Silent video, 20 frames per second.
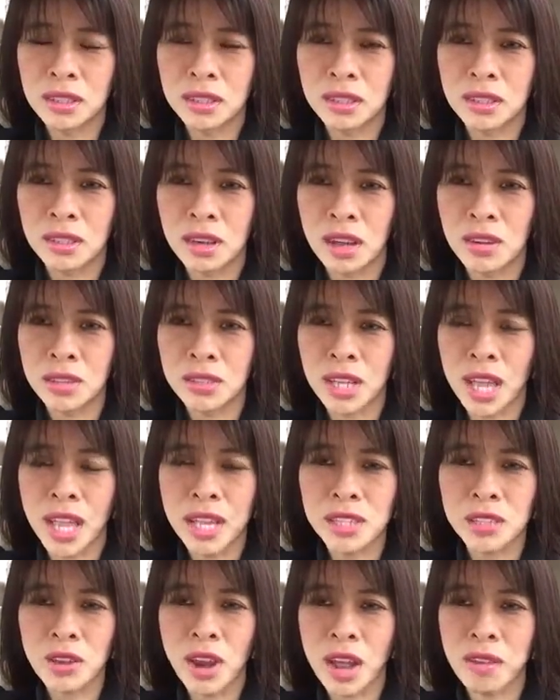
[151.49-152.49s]
you know,
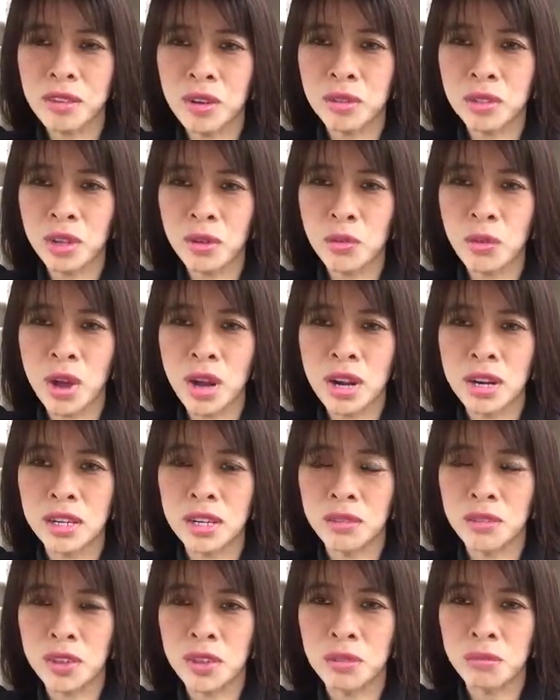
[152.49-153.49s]
can't travel the
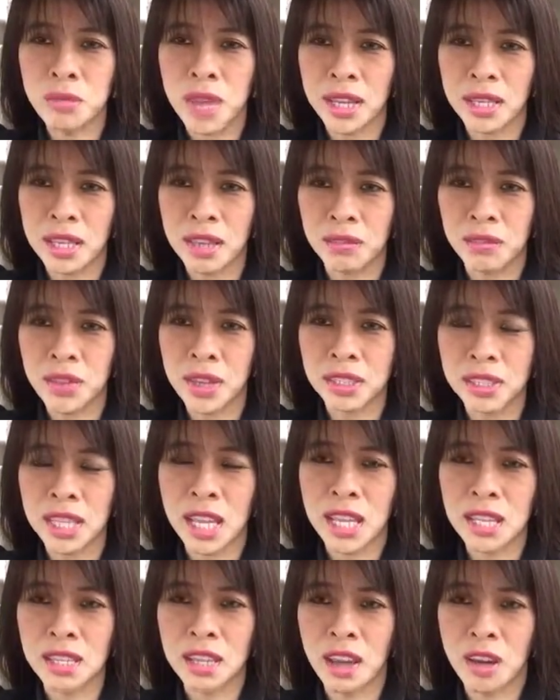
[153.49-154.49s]
world if you're making fixed
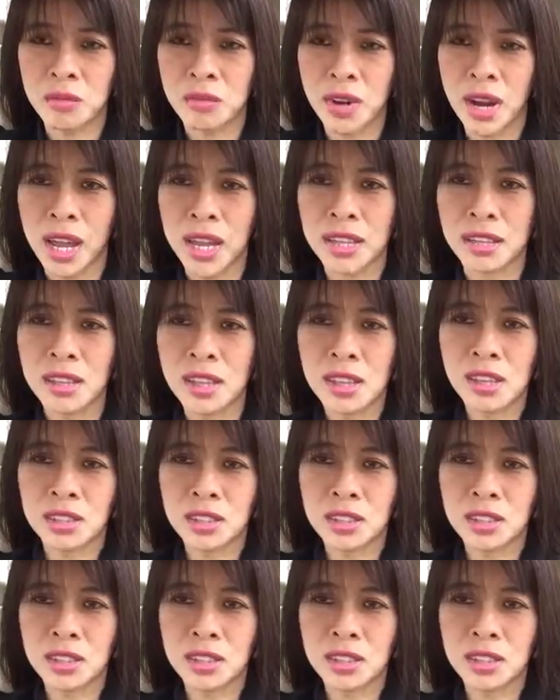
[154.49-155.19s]
income, right?